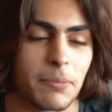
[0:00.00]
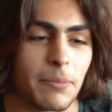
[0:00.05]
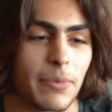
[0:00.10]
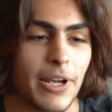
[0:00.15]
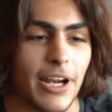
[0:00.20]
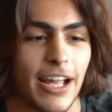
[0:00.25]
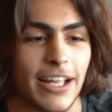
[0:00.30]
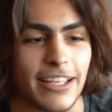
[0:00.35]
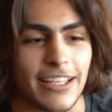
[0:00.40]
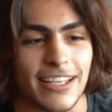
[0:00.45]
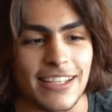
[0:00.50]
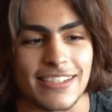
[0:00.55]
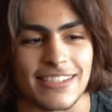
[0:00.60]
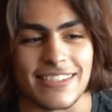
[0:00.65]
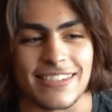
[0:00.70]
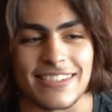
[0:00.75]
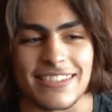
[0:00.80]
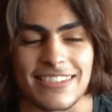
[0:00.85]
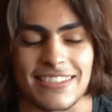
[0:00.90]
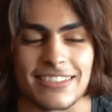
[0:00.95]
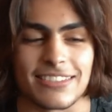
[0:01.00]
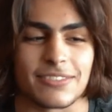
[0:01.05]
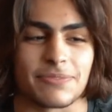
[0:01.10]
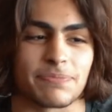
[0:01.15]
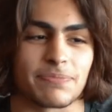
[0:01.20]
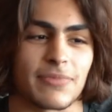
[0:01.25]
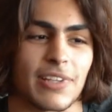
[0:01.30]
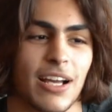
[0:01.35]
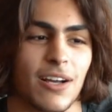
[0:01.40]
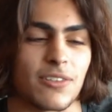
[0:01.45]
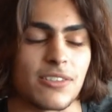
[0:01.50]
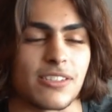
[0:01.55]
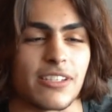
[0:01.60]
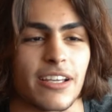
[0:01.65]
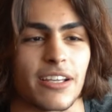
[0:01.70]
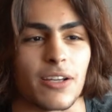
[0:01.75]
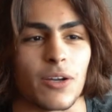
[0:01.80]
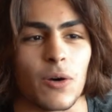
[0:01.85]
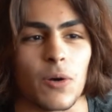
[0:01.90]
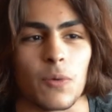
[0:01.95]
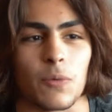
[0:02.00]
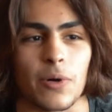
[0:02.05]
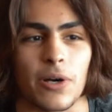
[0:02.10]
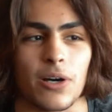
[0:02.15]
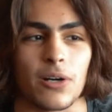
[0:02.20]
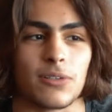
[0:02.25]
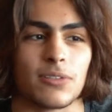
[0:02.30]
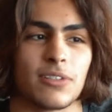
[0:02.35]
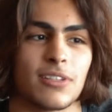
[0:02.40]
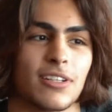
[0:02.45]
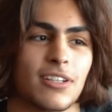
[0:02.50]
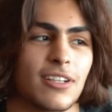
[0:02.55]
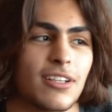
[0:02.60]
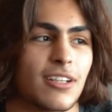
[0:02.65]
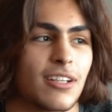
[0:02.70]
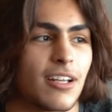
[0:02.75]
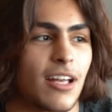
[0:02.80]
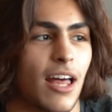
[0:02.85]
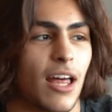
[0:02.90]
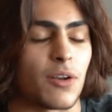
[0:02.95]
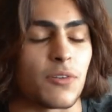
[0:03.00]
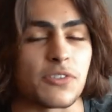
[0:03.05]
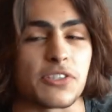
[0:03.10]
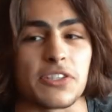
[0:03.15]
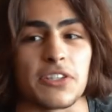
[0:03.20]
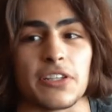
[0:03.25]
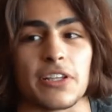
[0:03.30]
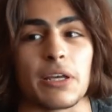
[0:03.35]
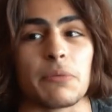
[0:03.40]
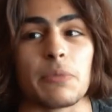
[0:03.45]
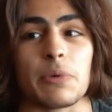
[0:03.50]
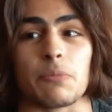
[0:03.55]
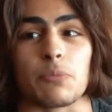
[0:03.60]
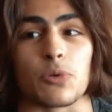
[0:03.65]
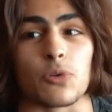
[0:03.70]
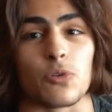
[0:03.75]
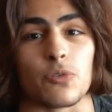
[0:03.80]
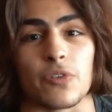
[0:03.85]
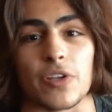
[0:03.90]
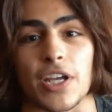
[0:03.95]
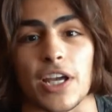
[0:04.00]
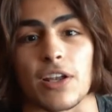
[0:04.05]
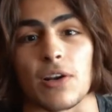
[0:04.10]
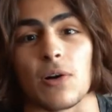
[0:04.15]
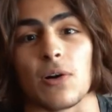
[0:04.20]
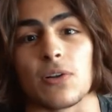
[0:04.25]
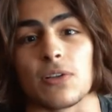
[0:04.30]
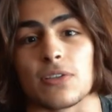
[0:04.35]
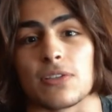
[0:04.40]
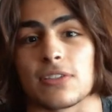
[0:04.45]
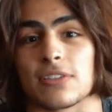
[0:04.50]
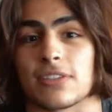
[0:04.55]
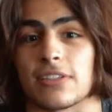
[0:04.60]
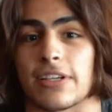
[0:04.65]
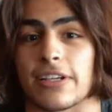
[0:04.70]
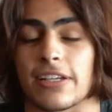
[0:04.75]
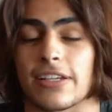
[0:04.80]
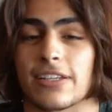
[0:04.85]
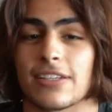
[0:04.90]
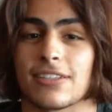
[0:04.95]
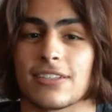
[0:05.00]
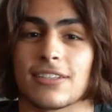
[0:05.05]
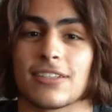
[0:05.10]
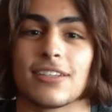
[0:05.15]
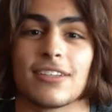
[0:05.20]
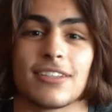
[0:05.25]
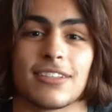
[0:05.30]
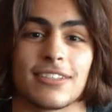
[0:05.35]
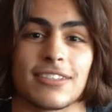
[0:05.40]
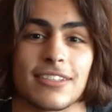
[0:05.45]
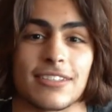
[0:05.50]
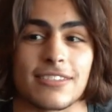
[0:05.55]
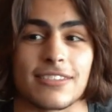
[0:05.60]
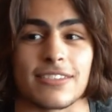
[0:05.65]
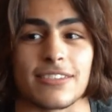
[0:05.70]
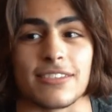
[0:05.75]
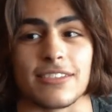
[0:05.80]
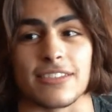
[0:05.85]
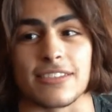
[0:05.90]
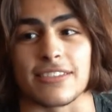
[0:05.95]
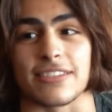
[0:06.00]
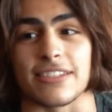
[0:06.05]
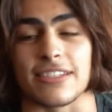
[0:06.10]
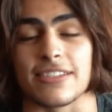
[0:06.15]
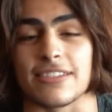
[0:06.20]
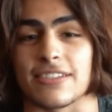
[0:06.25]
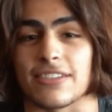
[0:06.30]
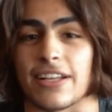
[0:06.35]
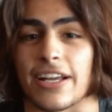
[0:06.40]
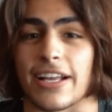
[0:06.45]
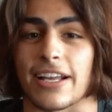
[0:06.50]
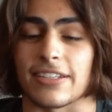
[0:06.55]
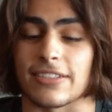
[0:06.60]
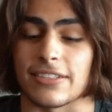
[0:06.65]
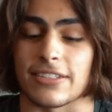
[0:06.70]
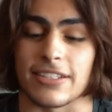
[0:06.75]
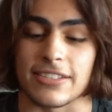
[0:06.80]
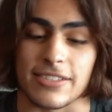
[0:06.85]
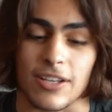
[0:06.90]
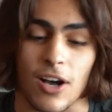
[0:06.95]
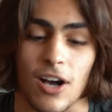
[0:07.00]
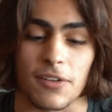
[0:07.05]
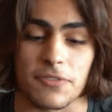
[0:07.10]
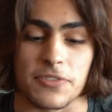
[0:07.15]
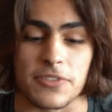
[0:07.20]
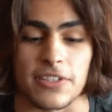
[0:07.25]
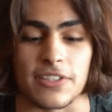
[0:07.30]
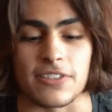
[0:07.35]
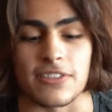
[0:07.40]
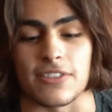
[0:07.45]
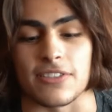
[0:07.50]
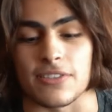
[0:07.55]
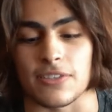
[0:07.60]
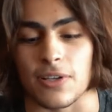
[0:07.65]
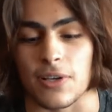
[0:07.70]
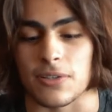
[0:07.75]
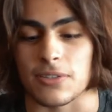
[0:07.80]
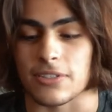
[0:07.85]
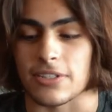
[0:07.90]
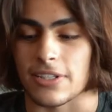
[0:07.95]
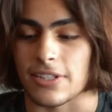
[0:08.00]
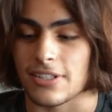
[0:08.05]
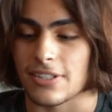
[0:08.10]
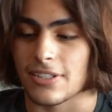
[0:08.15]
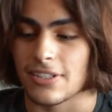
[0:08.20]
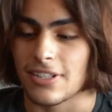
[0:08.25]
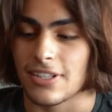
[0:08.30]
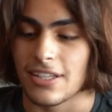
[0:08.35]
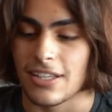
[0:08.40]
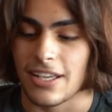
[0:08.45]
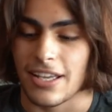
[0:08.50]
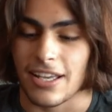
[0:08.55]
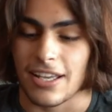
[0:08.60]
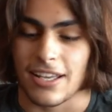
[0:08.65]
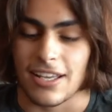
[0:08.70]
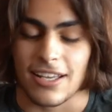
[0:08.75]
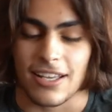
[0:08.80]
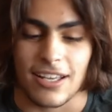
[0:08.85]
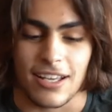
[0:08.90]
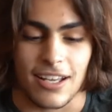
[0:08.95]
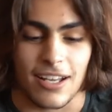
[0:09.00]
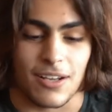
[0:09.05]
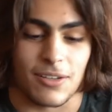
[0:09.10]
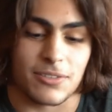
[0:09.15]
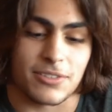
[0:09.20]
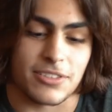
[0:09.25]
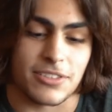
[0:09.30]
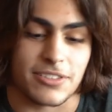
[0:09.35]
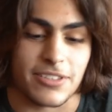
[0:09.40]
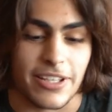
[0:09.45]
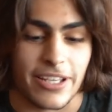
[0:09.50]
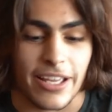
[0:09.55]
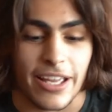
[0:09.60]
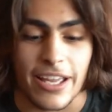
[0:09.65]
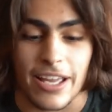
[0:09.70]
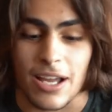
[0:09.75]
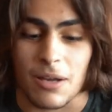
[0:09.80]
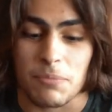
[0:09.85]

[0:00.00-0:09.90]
but I guess I was like, oh well, I don't see them improving at all like this season, like this off season. So I was just like, hey,